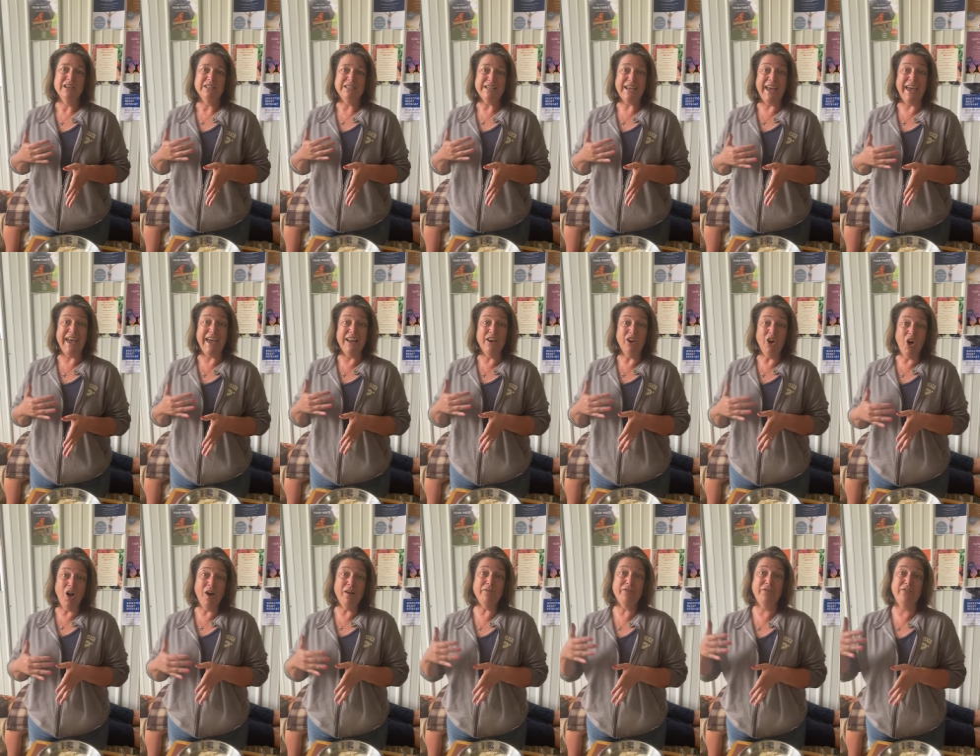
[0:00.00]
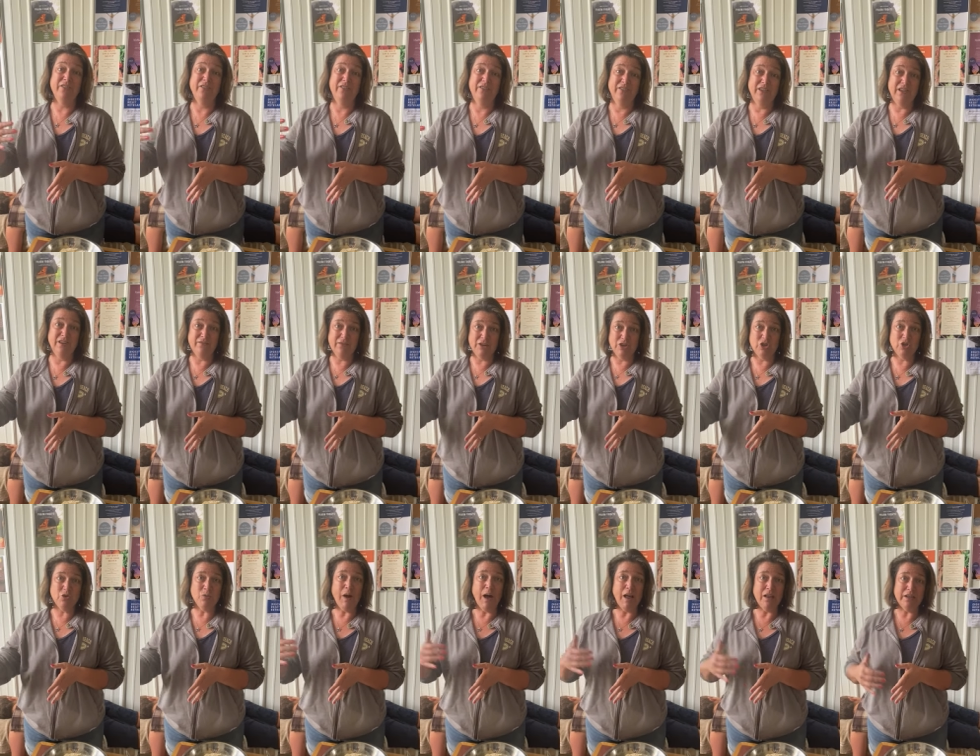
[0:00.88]
to head off the
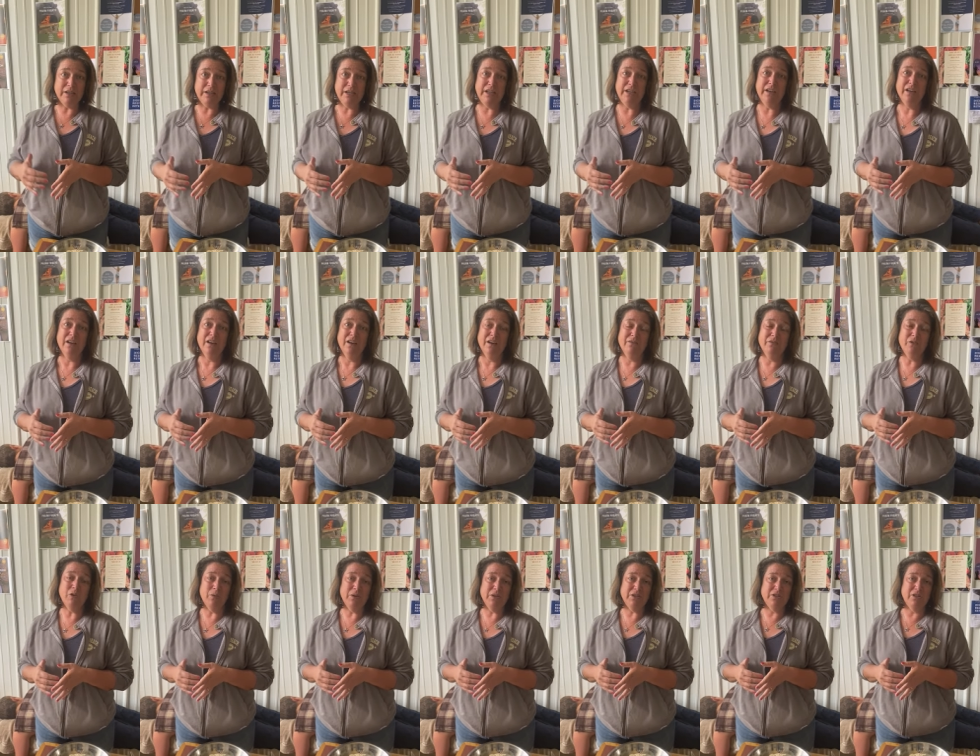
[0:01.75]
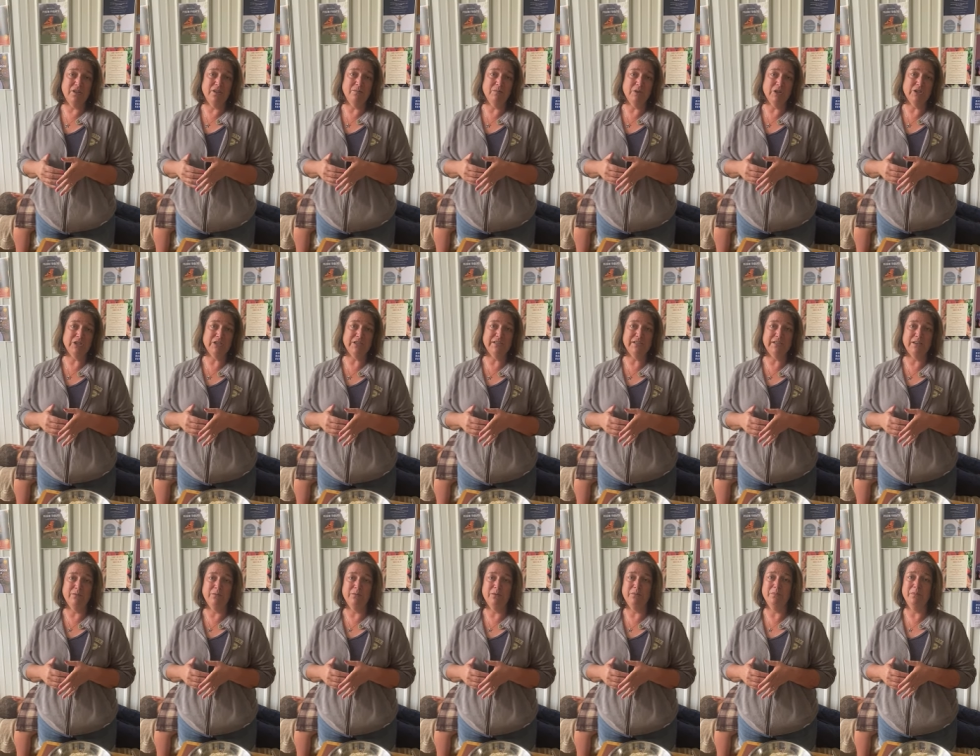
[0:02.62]
eventuality of going to the
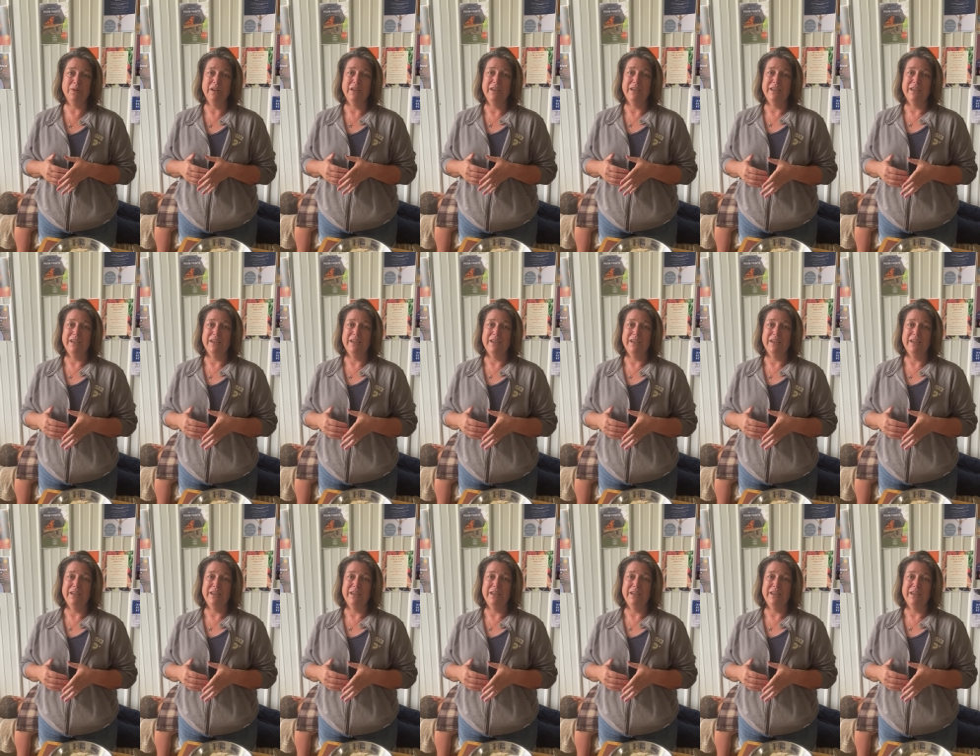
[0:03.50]
emergency room